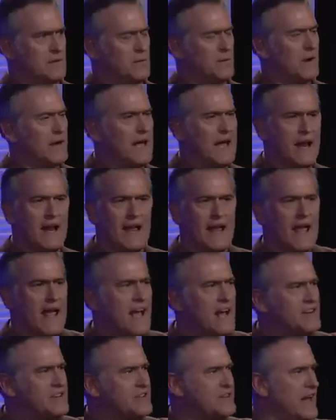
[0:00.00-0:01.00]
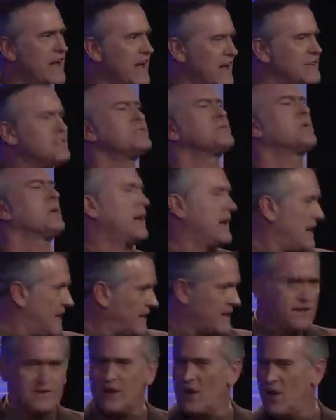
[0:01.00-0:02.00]
We're getting head shakes. We're
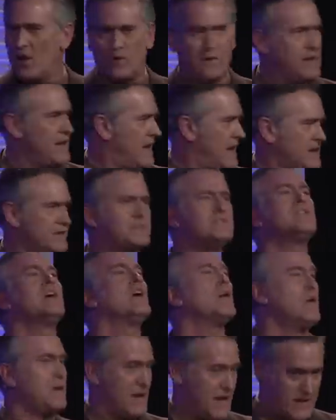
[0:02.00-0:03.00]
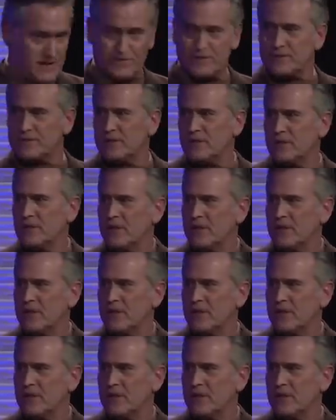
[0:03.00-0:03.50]
getting no, yes, no, yes.